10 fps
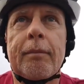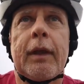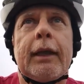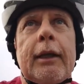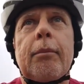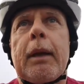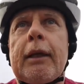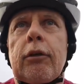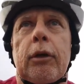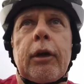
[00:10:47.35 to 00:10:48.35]
eating
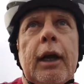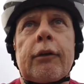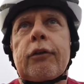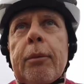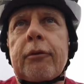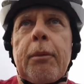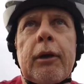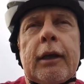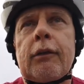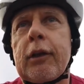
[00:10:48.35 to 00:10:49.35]
meat, or you can't stop
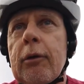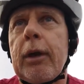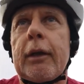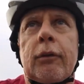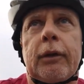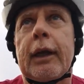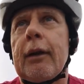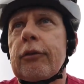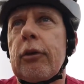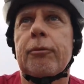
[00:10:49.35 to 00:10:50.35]
smoking cigarettes, or you
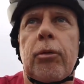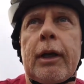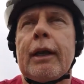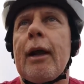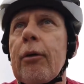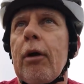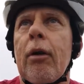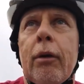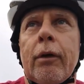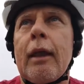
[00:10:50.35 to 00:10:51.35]
can't stop drinking
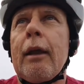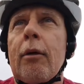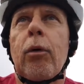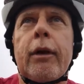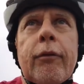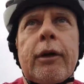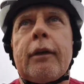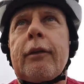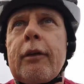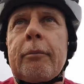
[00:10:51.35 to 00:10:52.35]
alcohol, or whatever it
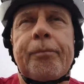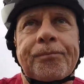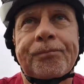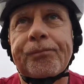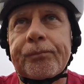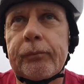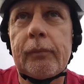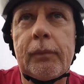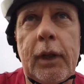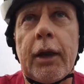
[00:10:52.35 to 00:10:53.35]
is,
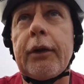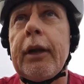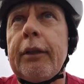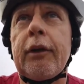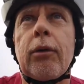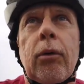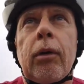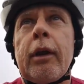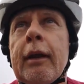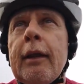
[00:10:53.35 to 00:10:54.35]
underneath it all
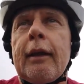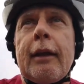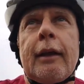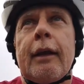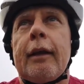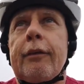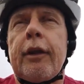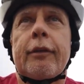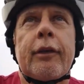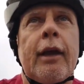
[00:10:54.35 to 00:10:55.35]
is
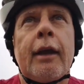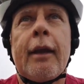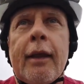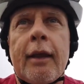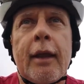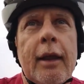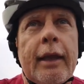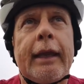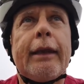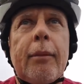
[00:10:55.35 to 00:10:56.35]
this
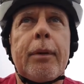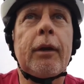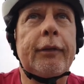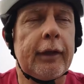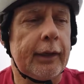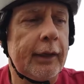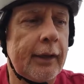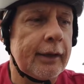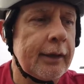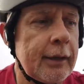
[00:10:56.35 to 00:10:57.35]
inability
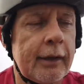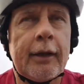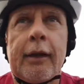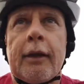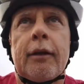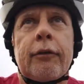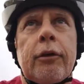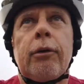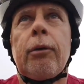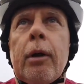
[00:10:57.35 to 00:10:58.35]

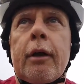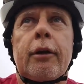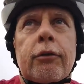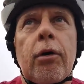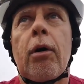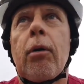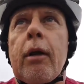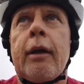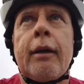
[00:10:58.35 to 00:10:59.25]
to control